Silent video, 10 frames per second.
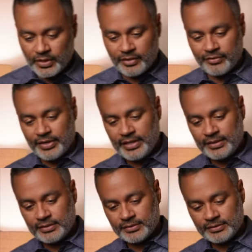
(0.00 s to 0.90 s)
All
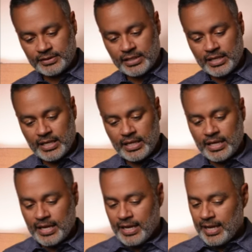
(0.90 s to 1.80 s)
right.
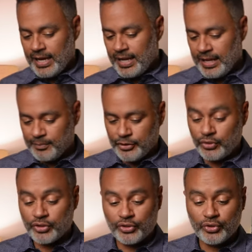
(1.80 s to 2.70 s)
But
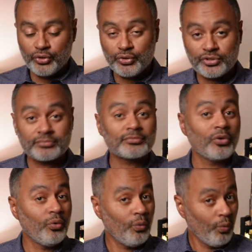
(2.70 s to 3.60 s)
you can use
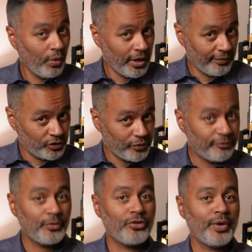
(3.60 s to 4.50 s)
whatever sweet
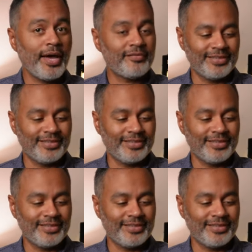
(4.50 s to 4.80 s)
vermouth you have.